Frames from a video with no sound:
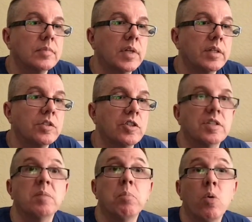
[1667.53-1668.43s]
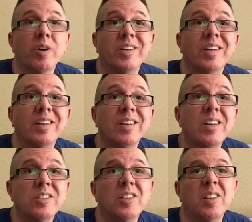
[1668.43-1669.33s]
It's just important
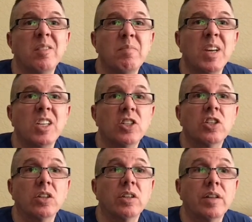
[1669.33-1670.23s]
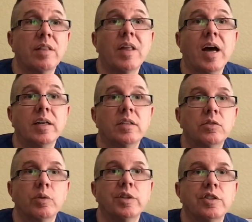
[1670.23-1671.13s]
to make sure that is
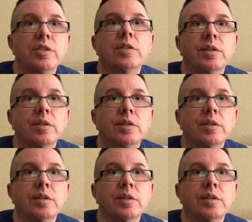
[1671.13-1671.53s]
registered,